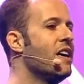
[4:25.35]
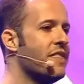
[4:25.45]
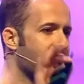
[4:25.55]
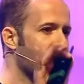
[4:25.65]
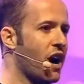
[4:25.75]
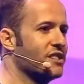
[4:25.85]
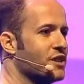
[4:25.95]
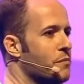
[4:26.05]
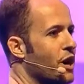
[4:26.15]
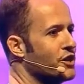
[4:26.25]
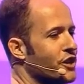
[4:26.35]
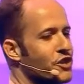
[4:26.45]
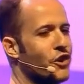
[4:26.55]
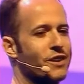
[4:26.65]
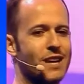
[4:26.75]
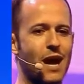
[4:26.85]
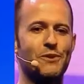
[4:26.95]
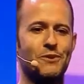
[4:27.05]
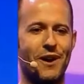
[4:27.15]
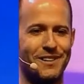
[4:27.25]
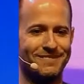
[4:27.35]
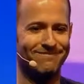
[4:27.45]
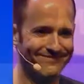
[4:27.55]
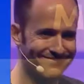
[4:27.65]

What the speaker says: Thank you guys so much, and enjoy your time in Toronto.